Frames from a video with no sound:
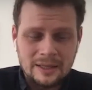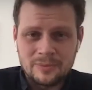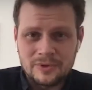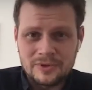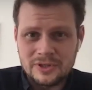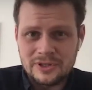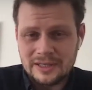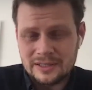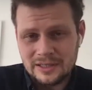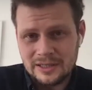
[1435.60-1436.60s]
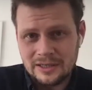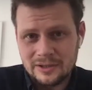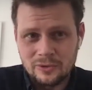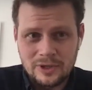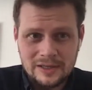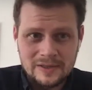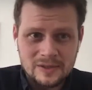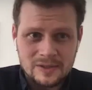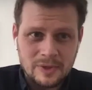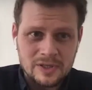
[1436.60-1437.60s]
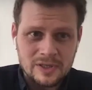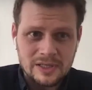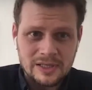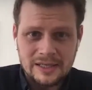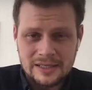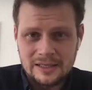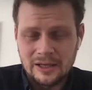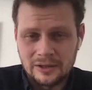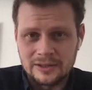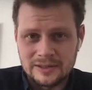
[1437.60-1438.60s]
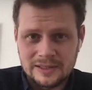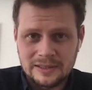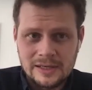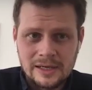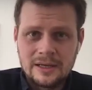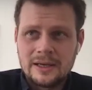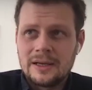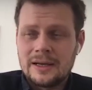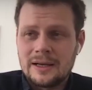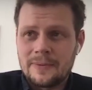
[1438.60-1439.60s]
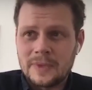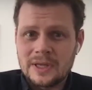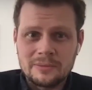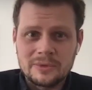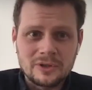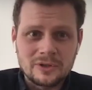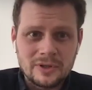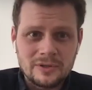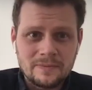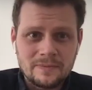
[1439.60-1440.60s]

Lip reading: that position that UK and especially London is in. Coming to the question.